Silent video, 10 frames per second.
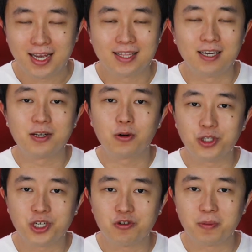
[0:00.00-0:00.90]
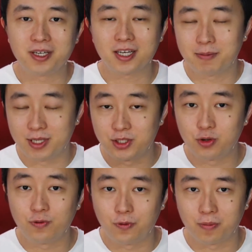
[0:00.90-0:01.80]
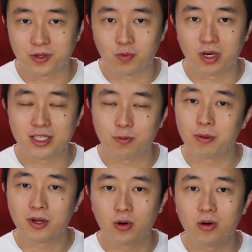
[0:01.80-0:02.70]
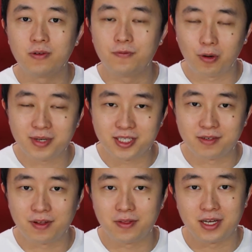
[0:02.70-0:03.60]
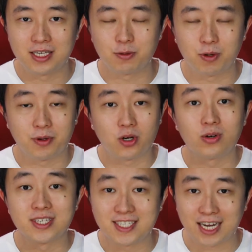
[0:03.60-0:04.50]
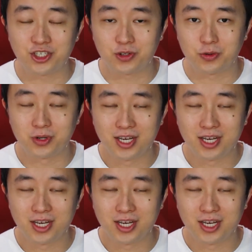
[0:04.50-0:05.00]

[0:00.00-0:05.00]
Now, the coaching agreement comes in two forms. One is what we call the formative, and the other is what we call the sessional.